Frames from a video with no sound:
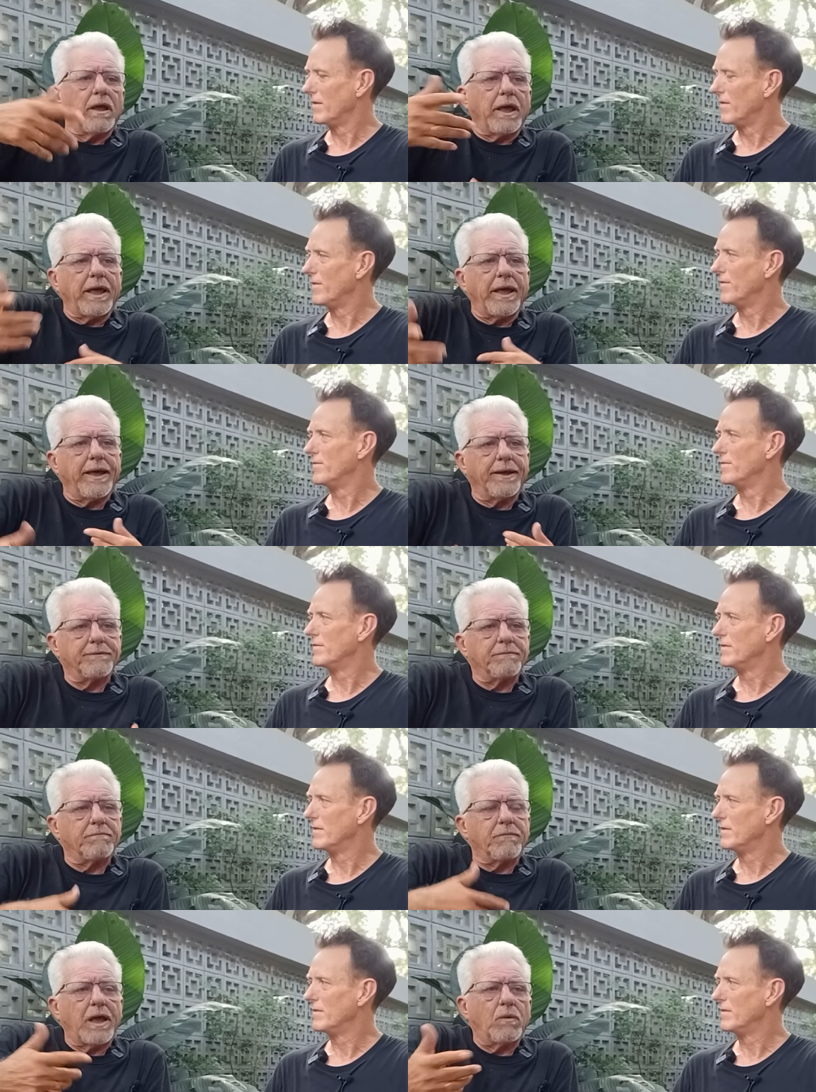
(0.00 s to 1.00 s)
Speaker 1: And
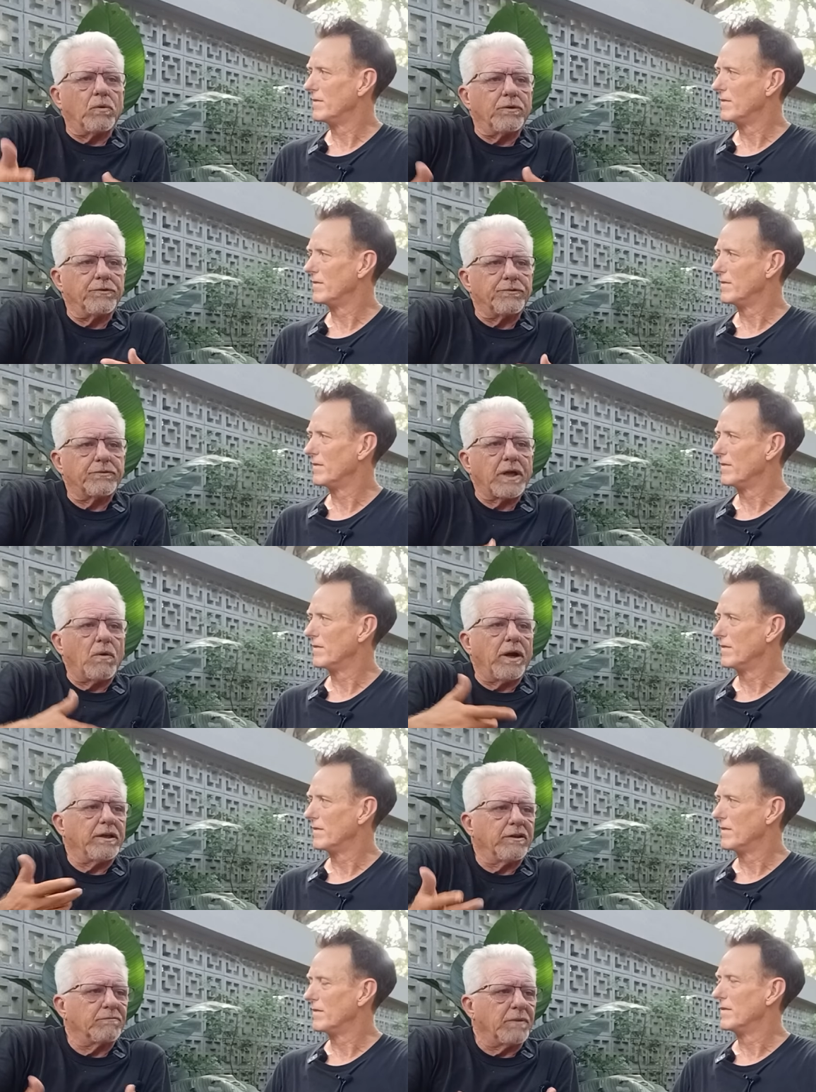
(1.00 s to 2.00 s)
that was how
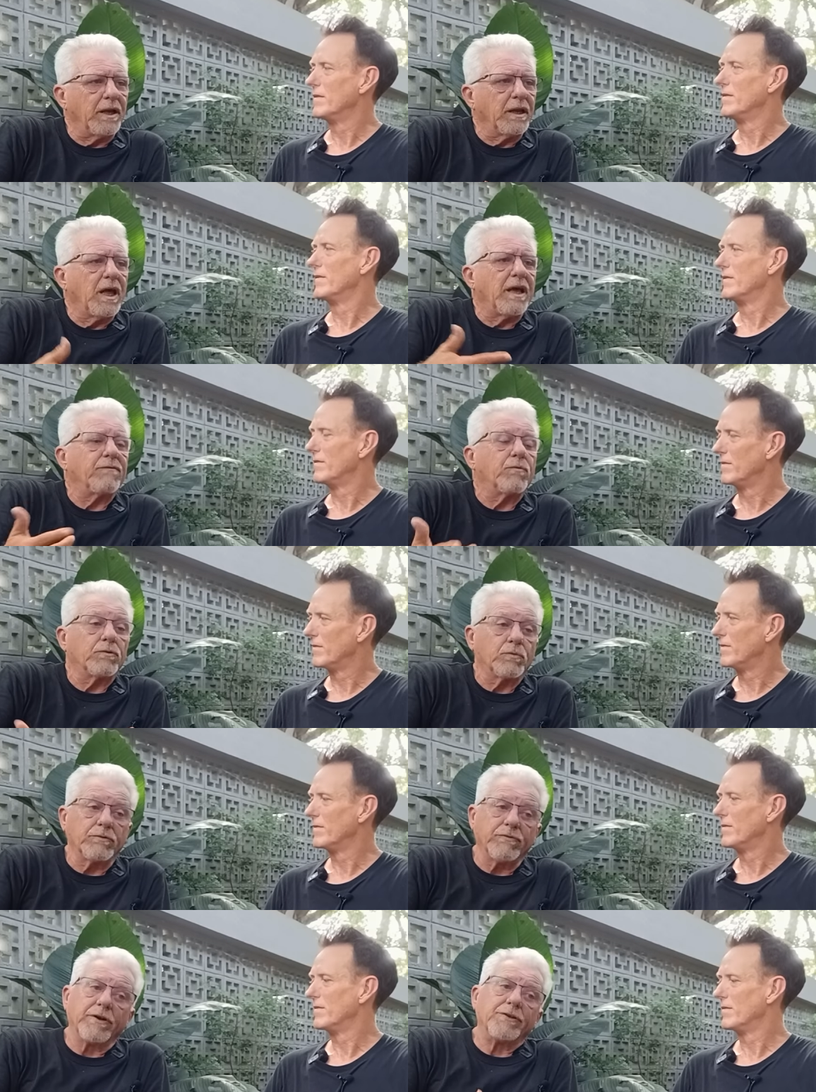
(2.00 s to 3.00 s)
I lived my life, which
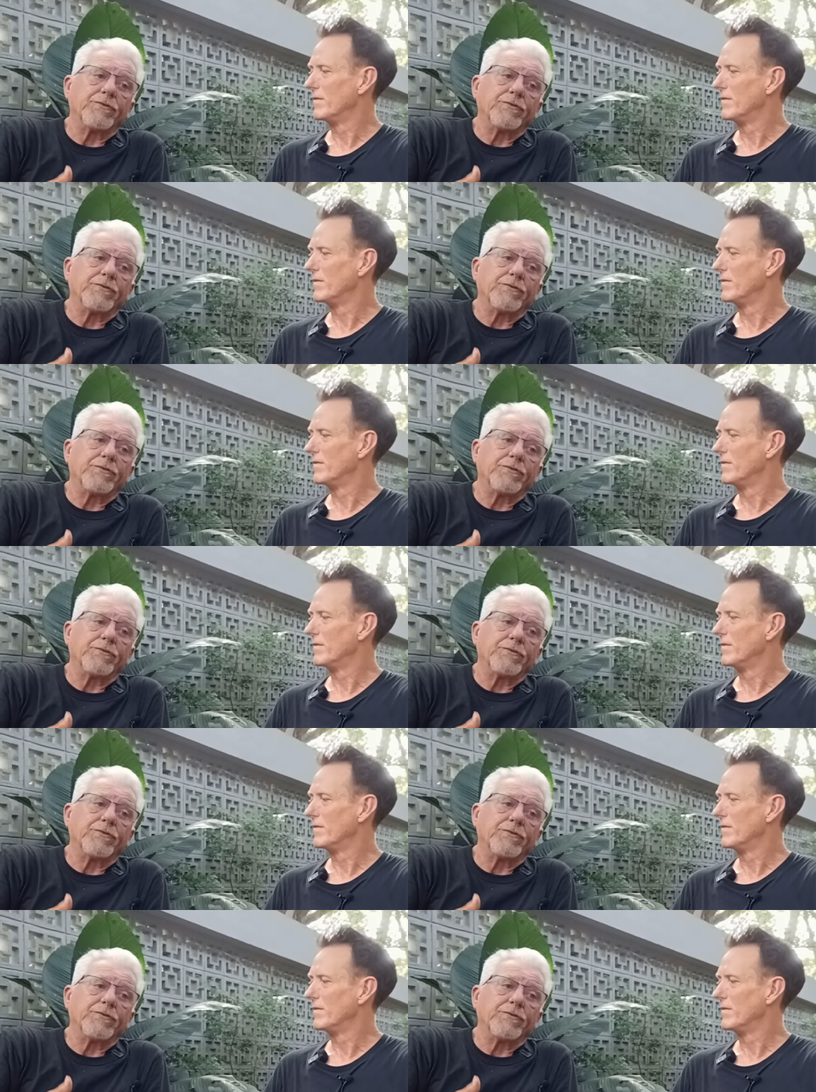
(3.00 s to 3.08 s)
was very